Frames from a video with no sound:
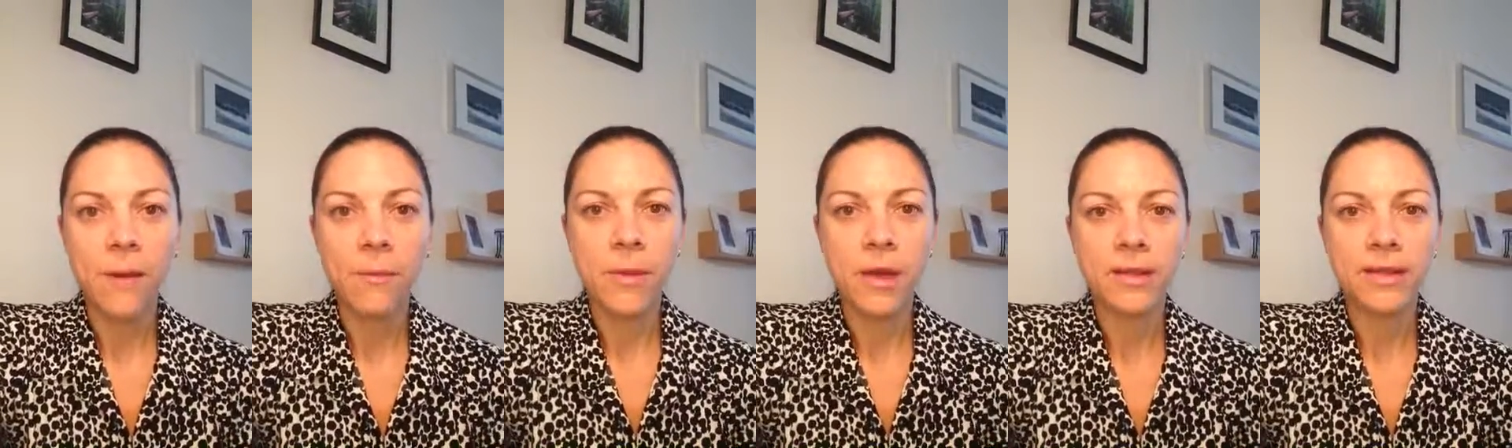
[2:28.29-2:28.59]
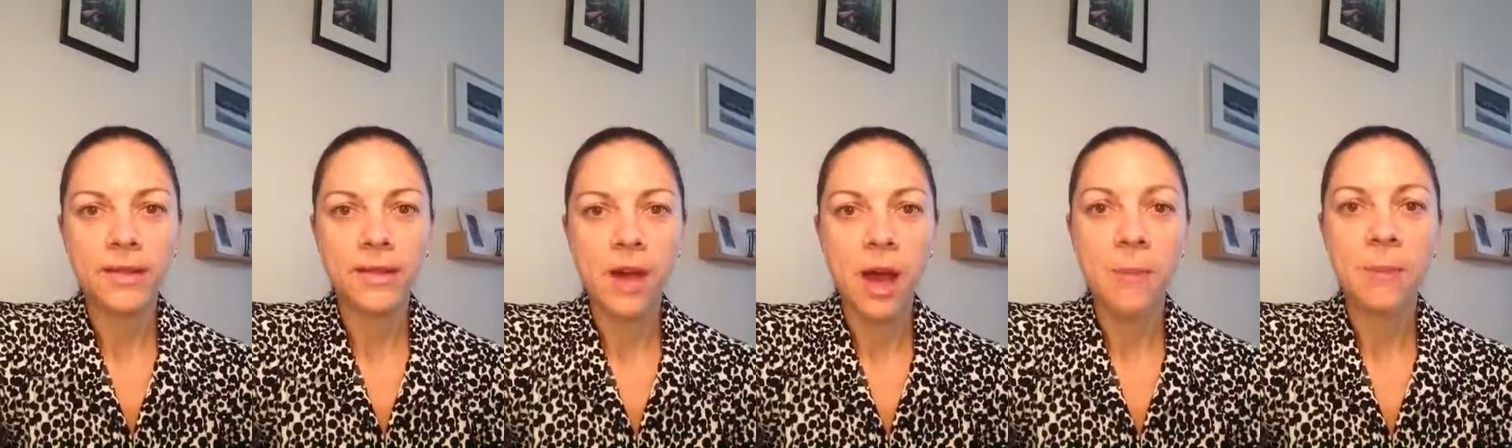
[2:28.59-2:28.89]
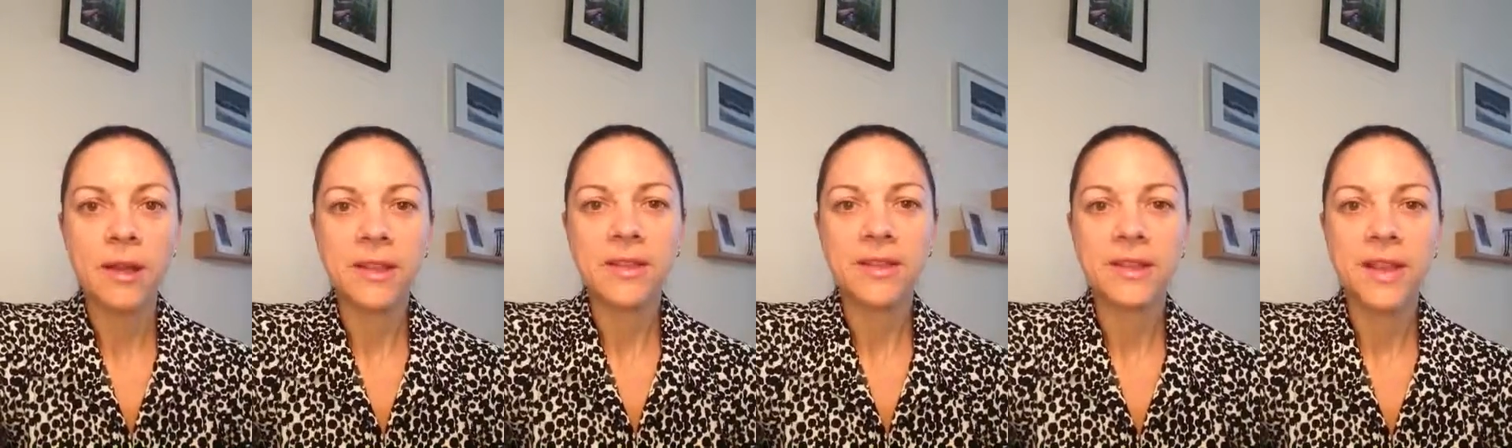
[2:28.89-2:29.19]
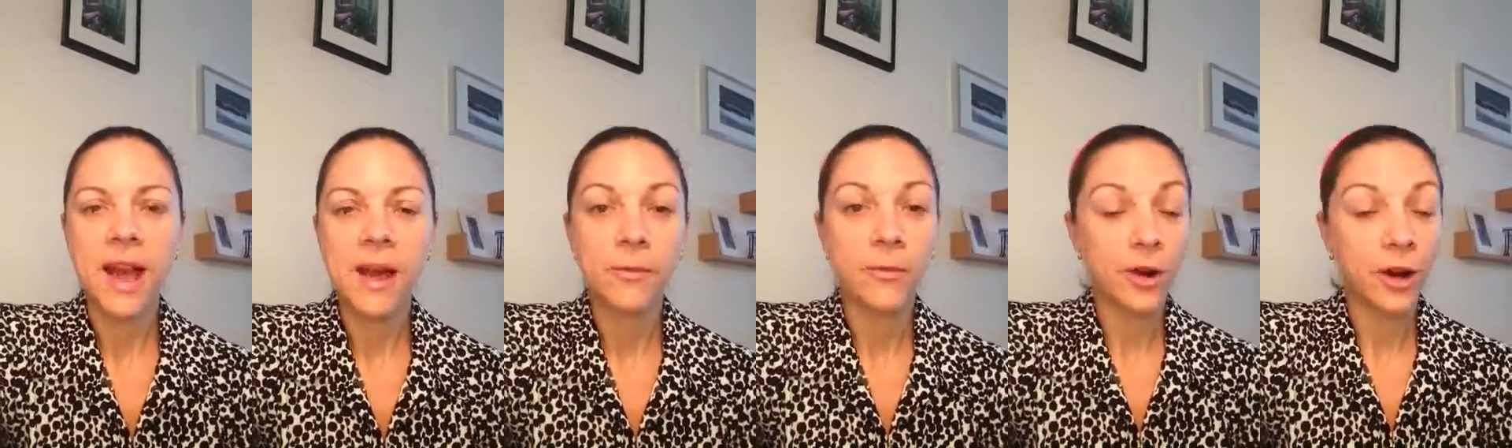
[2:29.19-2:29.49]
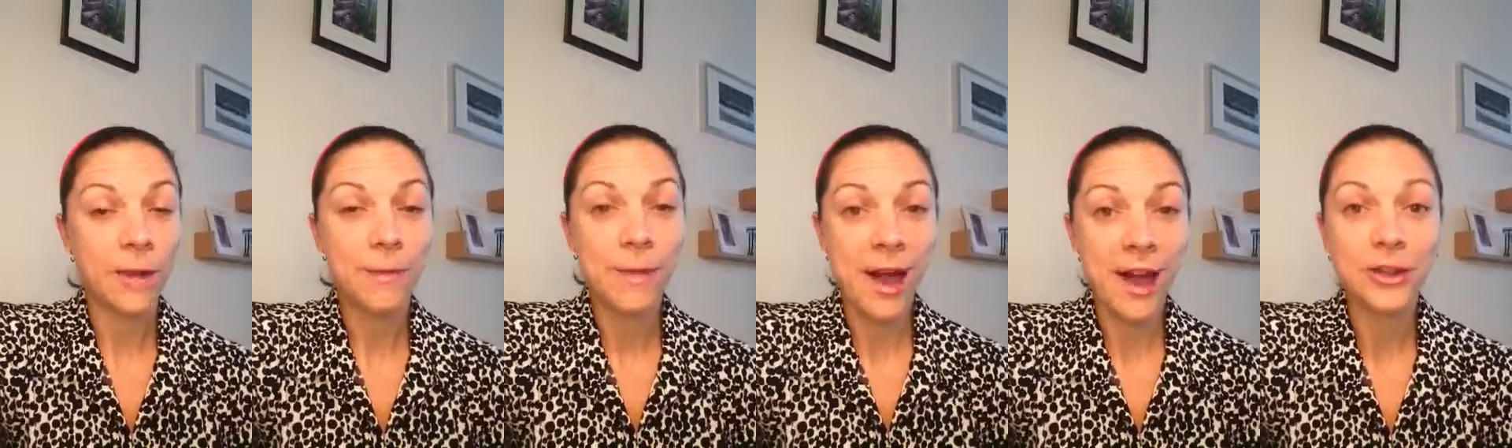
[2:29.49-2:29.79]
It's a topic that I'm
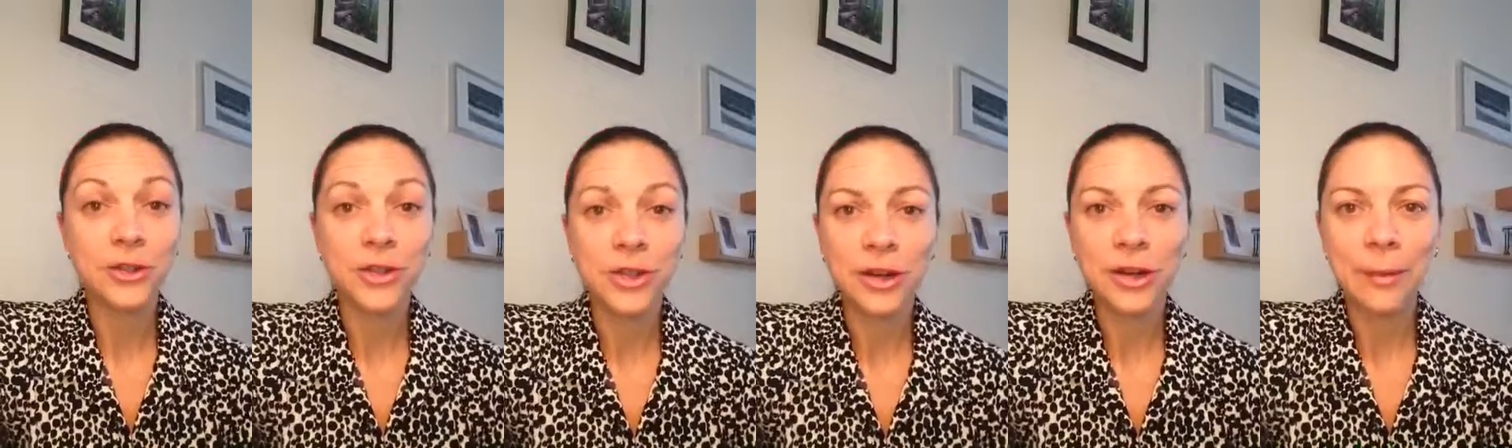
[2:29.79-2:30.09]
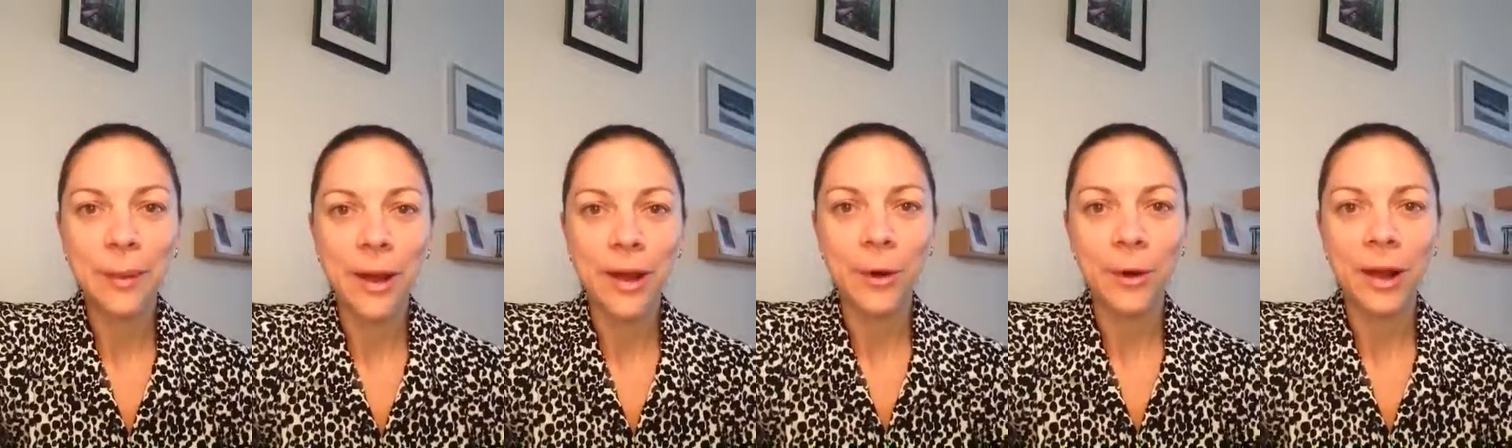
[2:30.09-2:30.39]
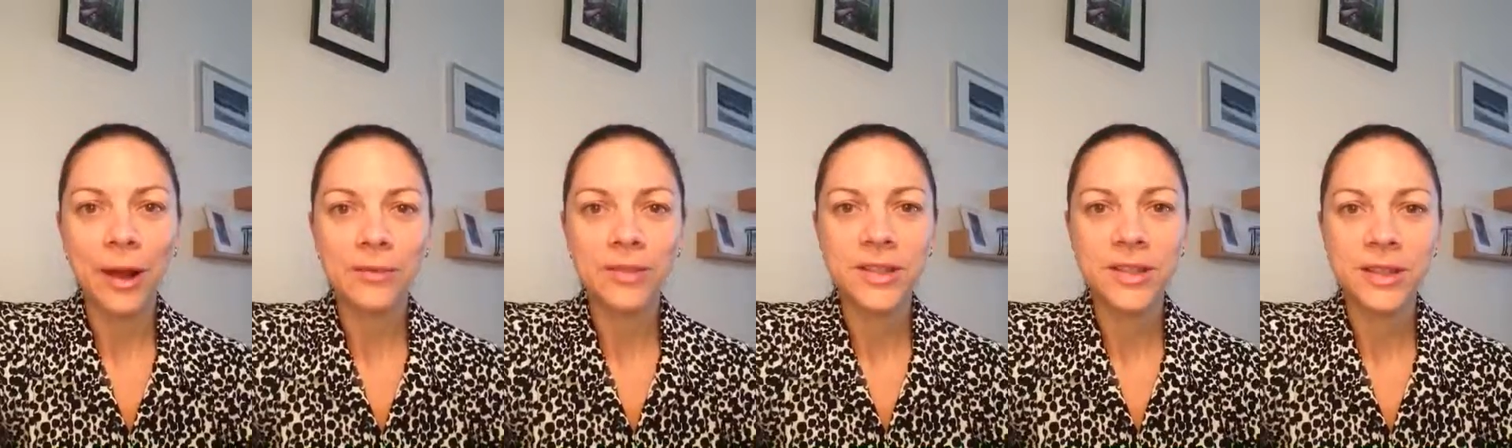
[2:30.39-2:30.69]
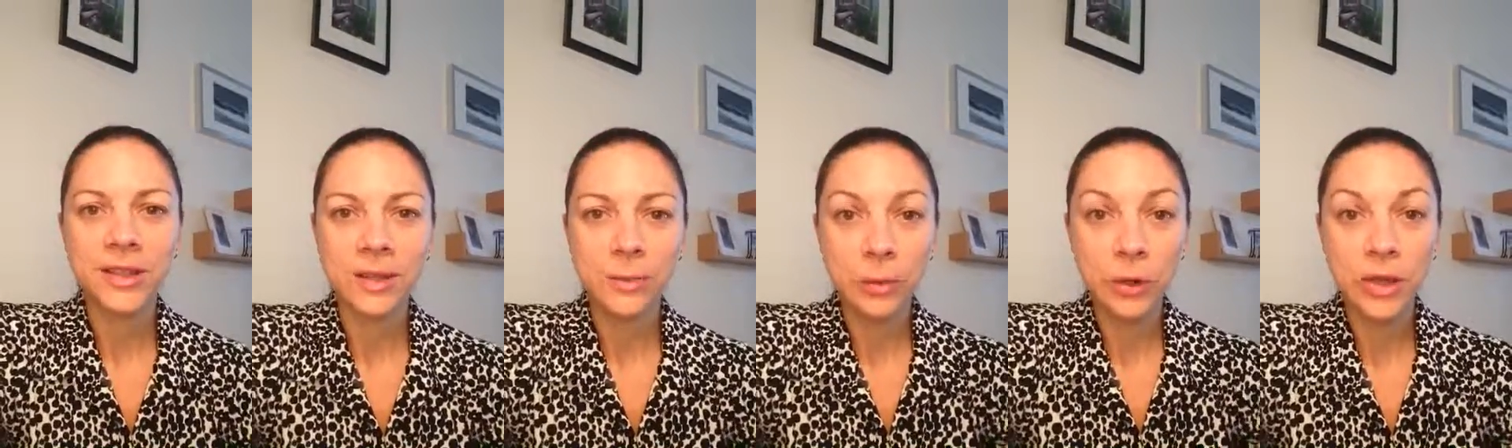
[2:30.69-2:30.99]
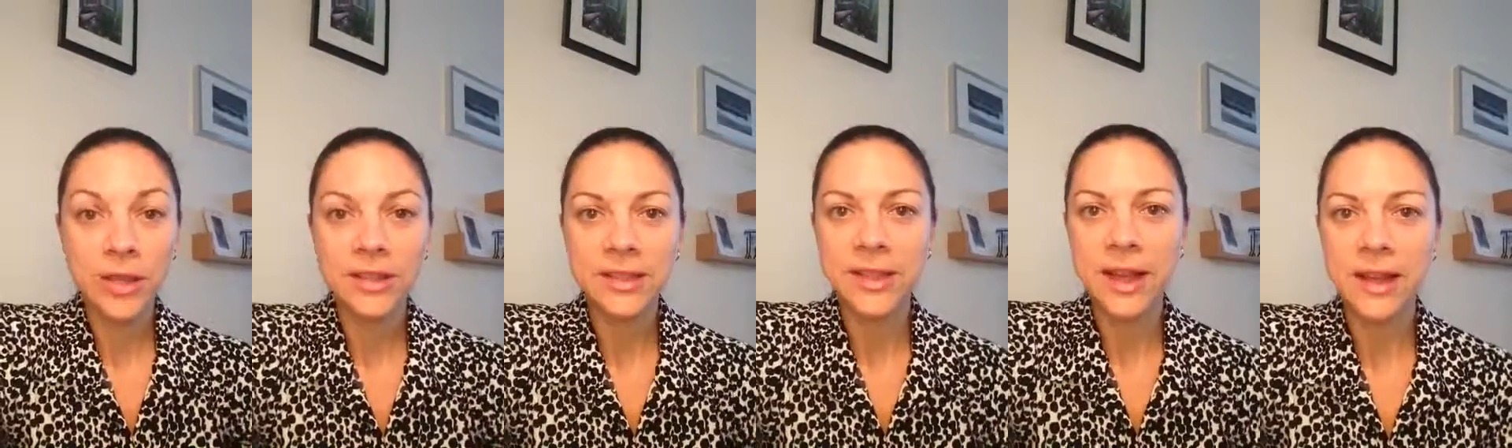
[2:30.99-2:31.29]
very passionate about. I've studied
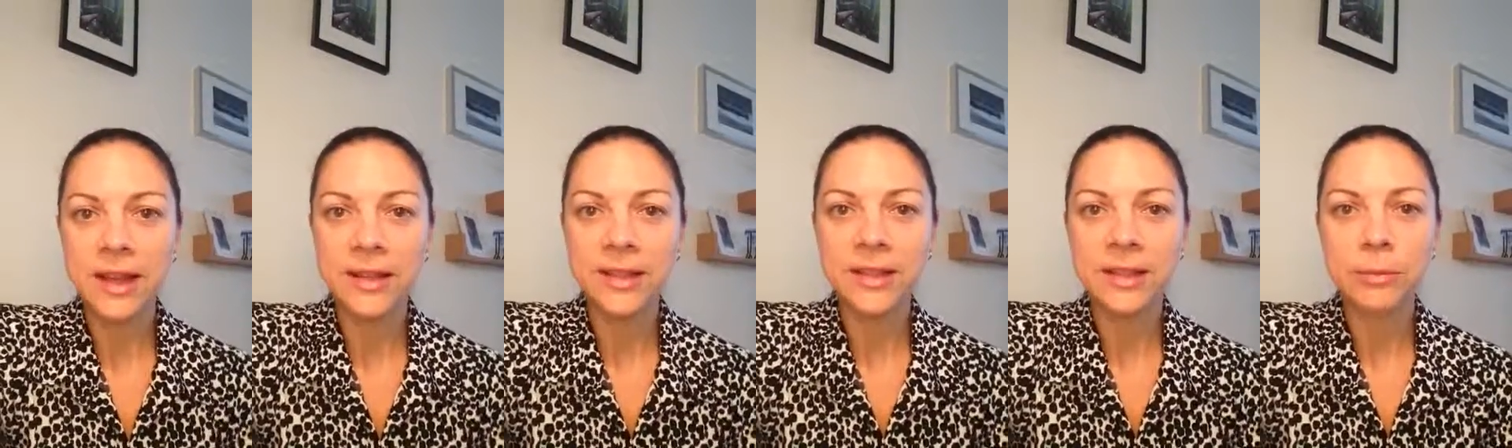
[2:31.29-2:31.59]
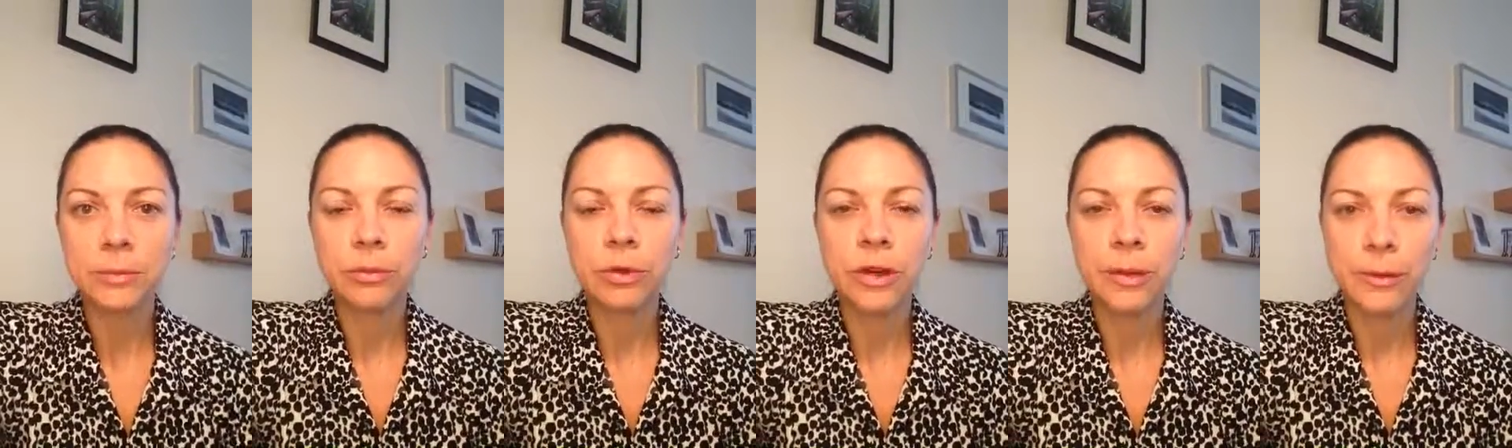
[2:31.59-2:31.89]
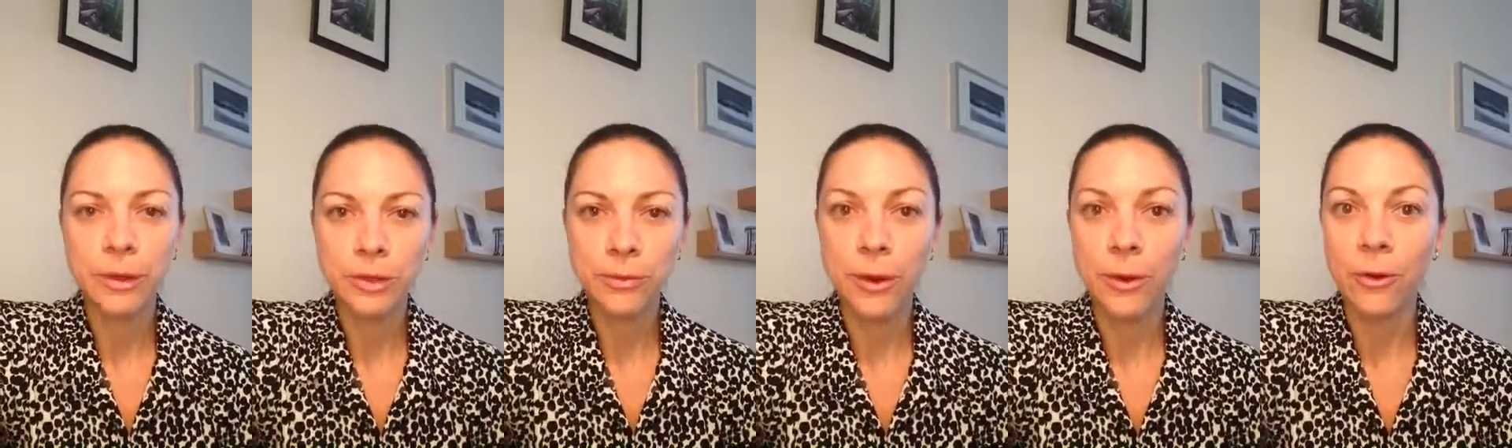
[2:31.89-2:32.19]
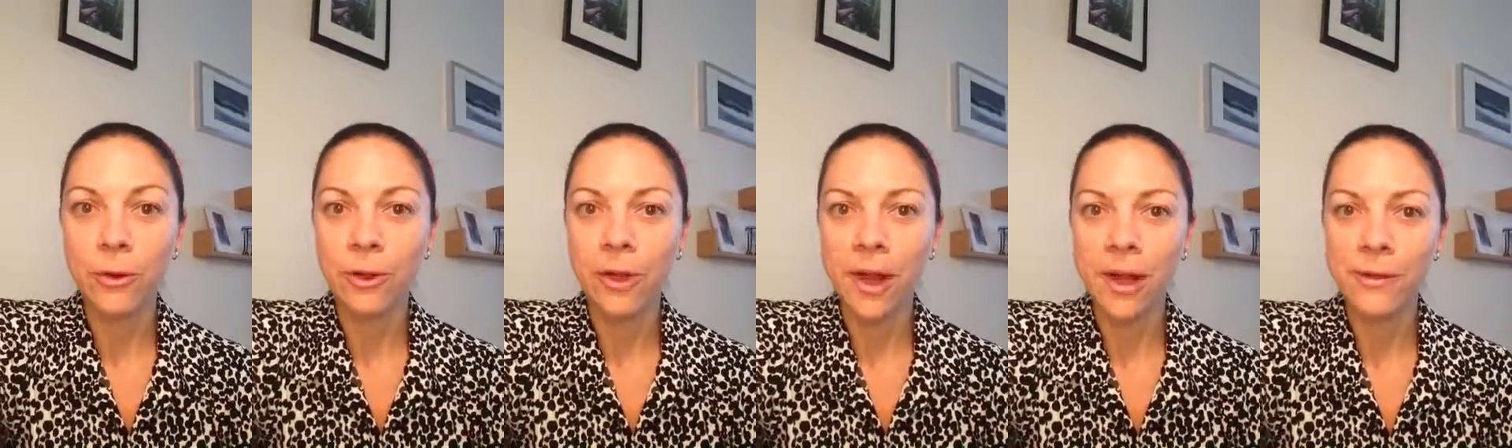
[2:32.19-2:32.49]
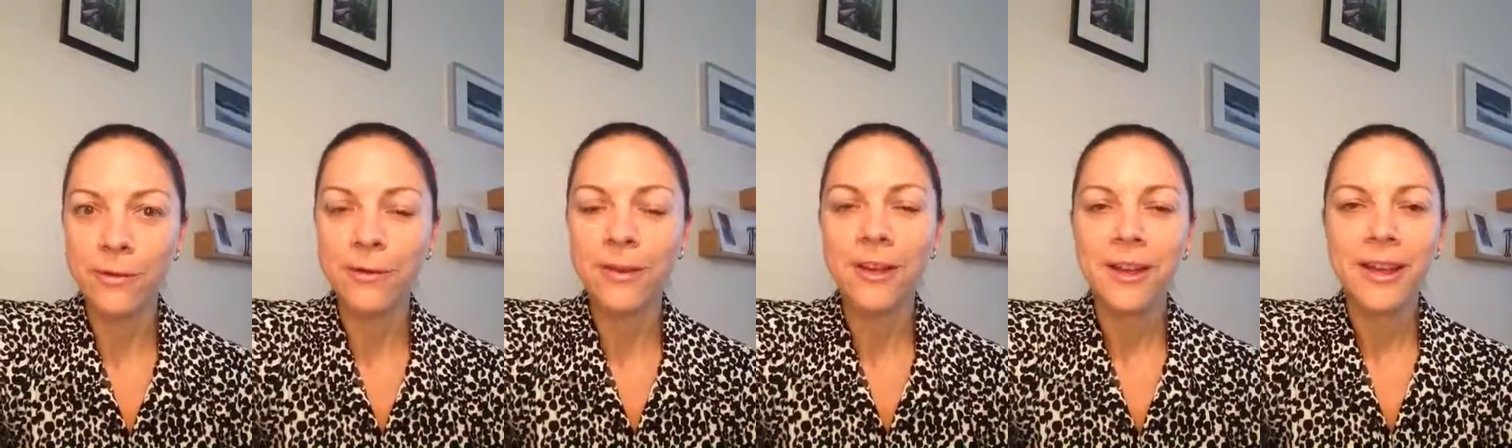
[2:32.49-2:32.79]
marine science pretty much my whole
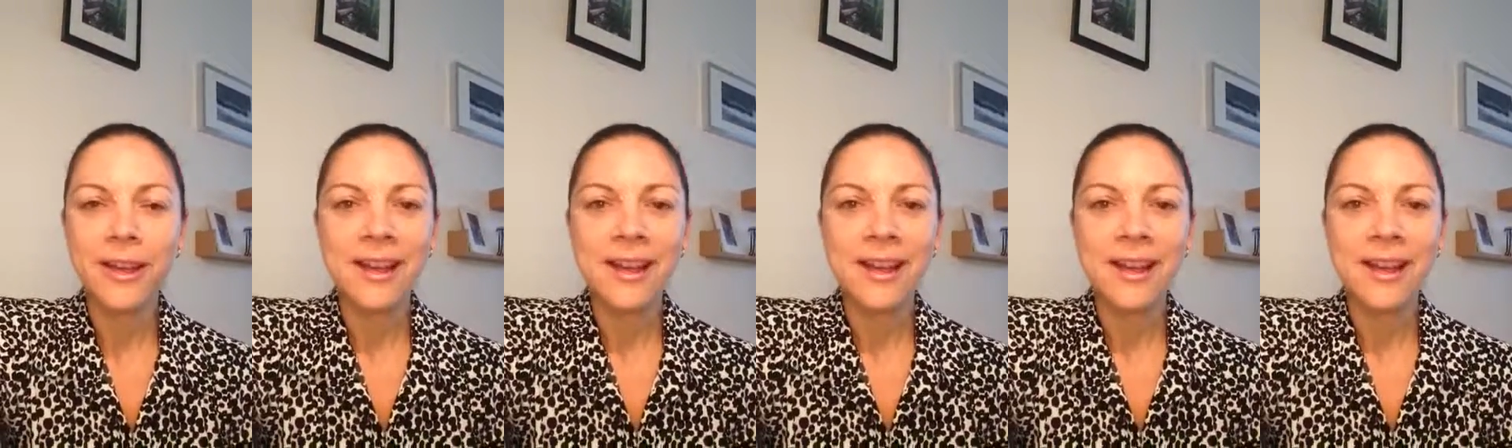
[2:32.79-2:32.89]
life.